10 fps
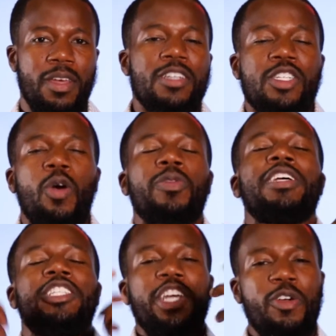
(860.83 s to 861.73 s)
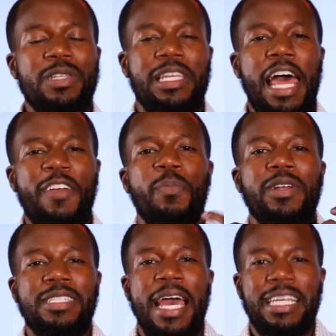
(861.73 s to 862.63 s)
So the generous life
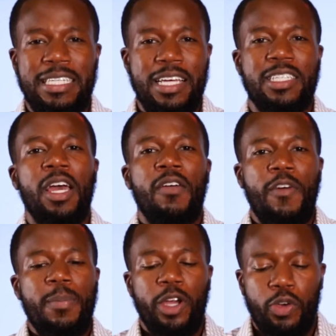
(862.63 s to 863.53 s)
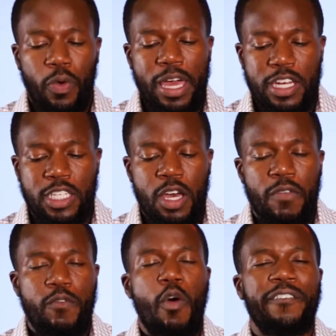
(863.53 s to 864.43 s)
protects us from the greatest
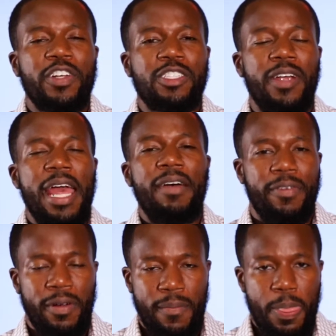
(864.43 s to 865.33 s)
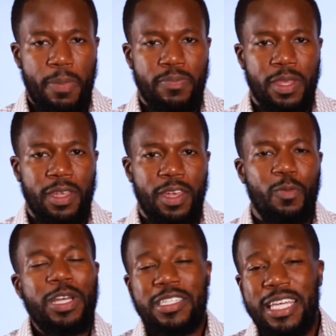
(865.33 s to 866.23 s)
forfeiture ever
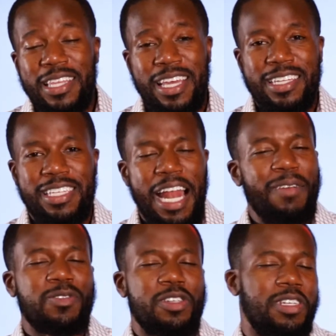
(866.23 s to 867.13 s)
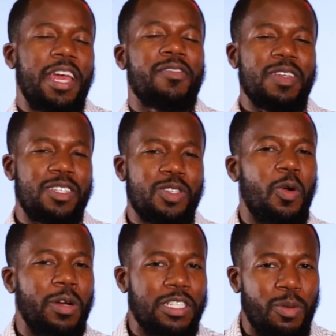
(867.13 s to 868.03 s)
and we see this, and I've shared this
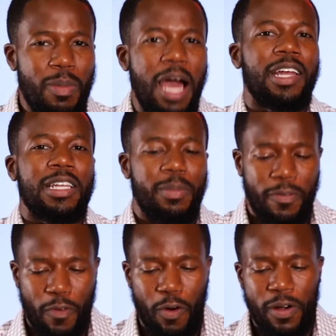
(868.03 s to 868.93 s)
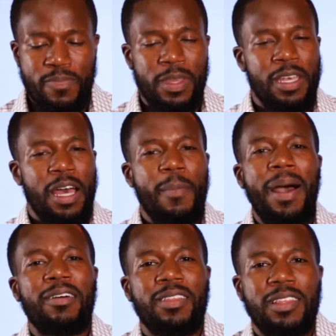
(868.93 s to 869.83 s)
story sermonically before
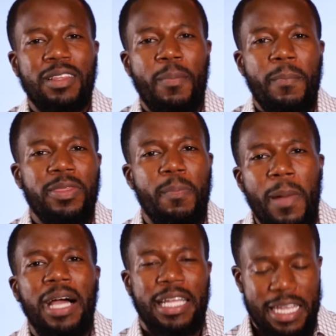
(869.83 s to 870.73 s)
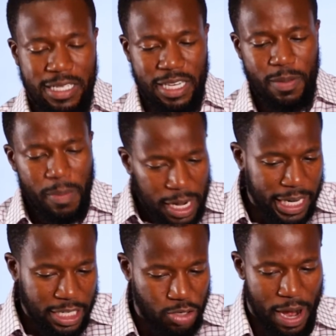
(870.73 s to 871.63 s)
about monkeys and the
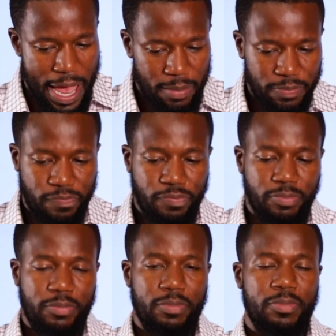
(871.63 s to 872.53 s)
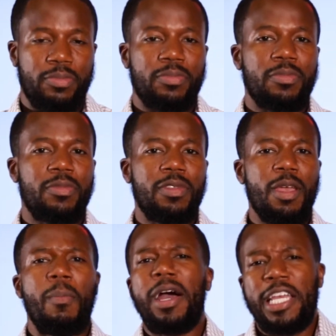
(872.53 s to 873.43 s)
monkey trap.
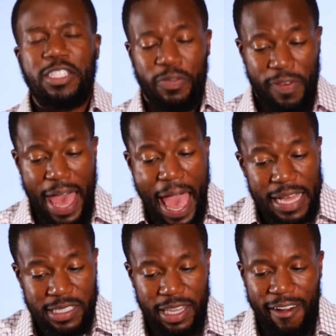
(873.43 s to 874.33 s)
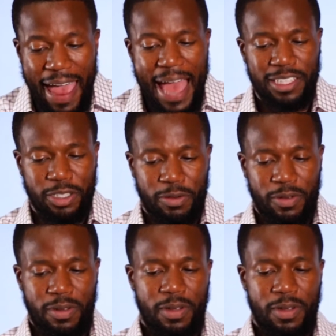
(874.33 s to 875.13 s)
Monkeys are fast, they're agile.